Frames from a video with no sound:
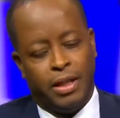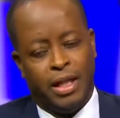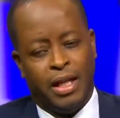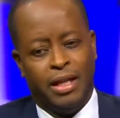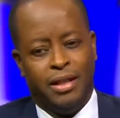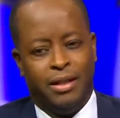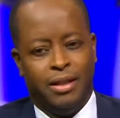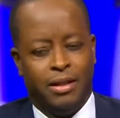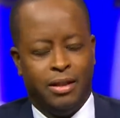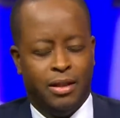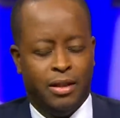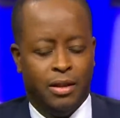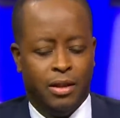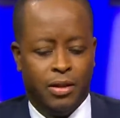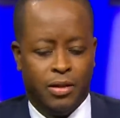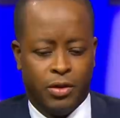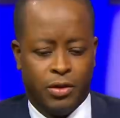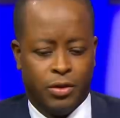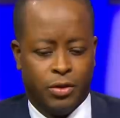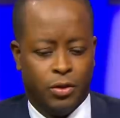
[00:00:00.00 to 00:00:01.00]
And I think there are
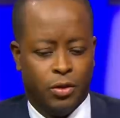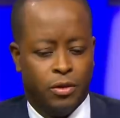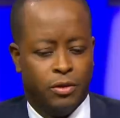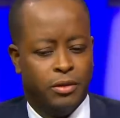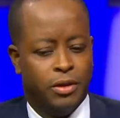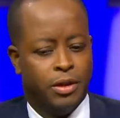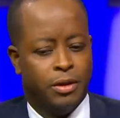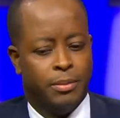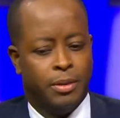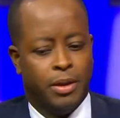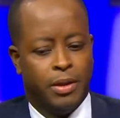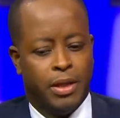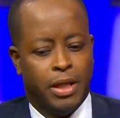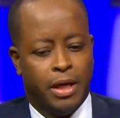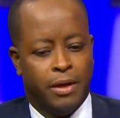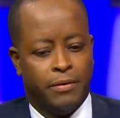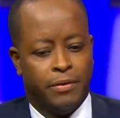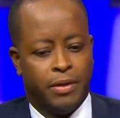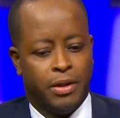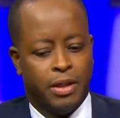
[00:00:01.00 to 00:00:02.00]
lots of stories about the
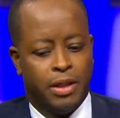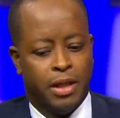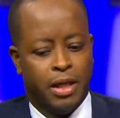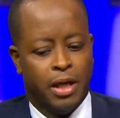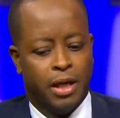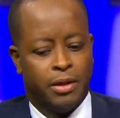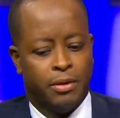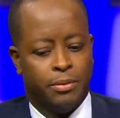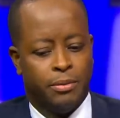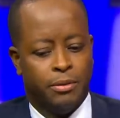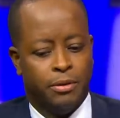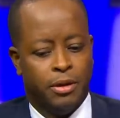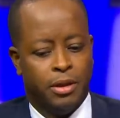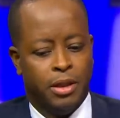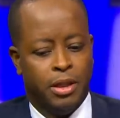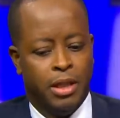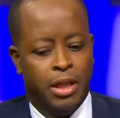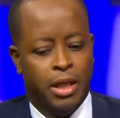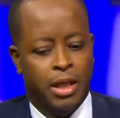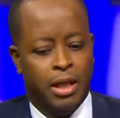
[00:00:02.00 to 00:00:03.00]
African
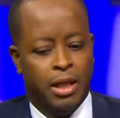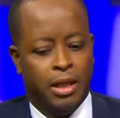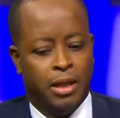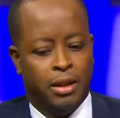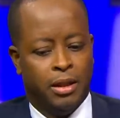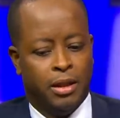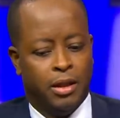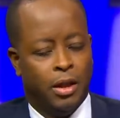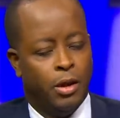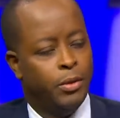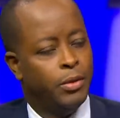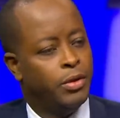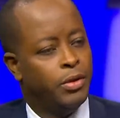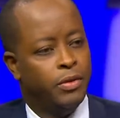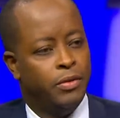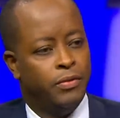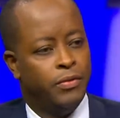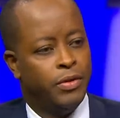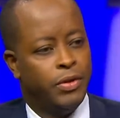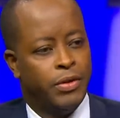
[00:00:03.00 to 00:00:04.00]
diaspora that Howard
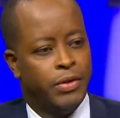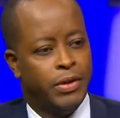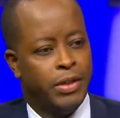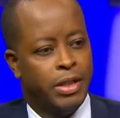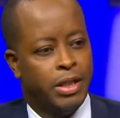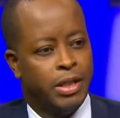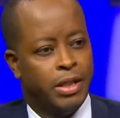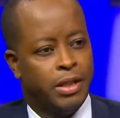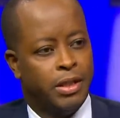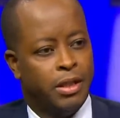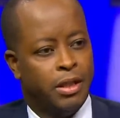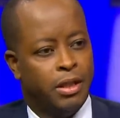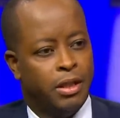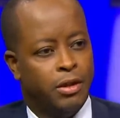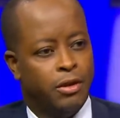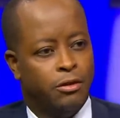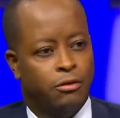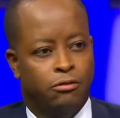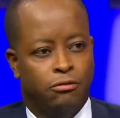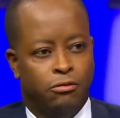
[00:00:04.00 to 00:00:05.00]
University can
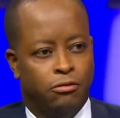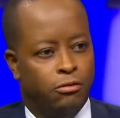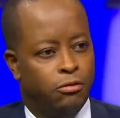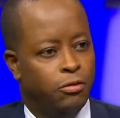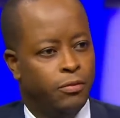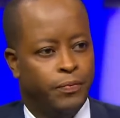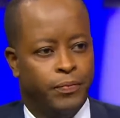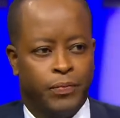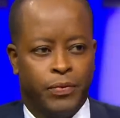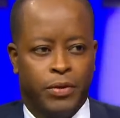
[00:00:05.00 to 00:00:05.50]
tell through,